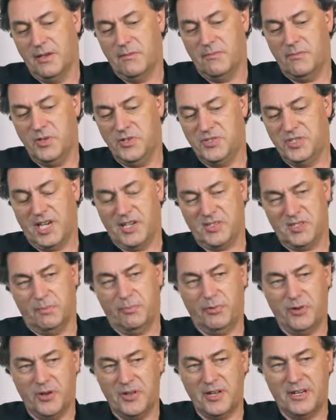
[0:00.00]
music as a
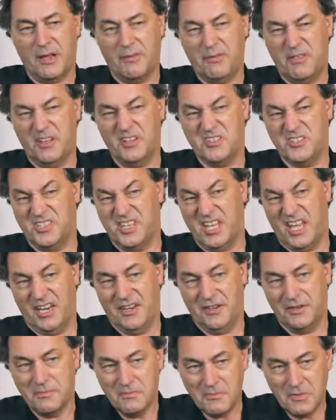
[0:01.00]
product, I think, is
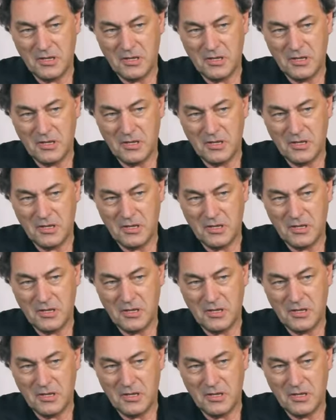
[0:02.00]
dead,